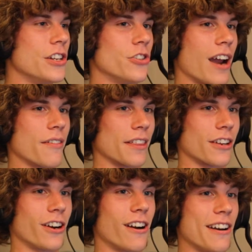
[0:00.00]
driving the
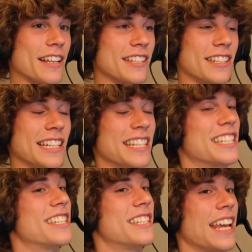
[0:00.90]
car, and it's
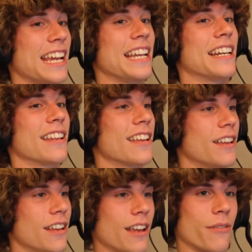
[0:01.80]
insane
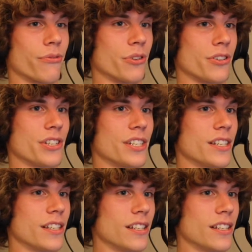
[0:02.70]
at first.